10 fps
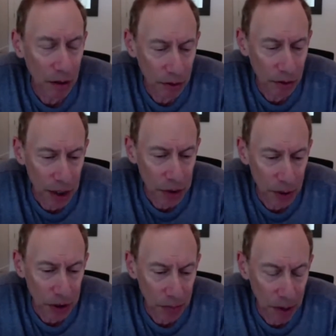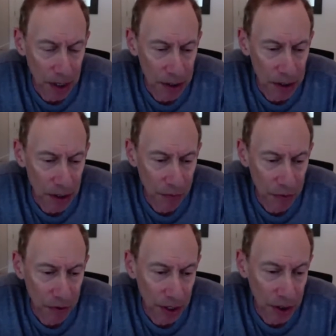classmates of mine did
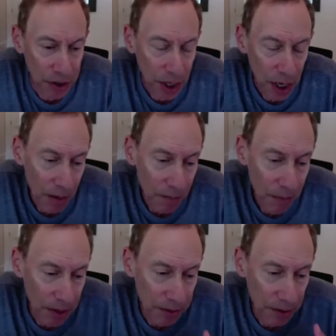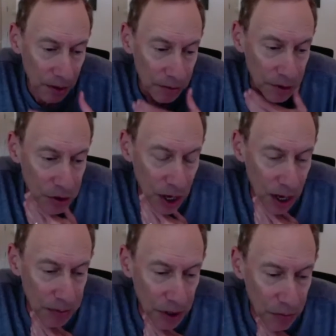different things, but the only
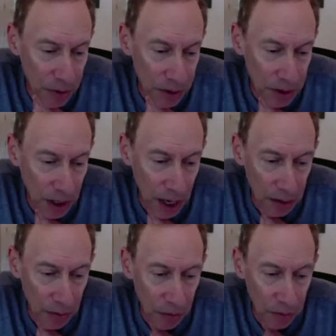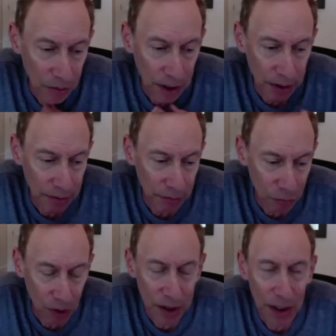jobs I really got were like
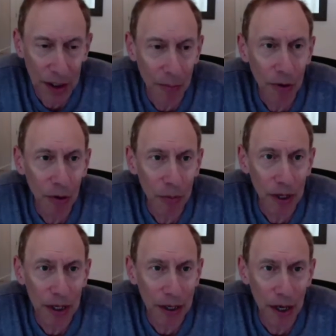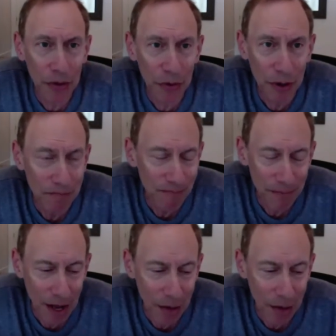running a chemical plant. And I thought I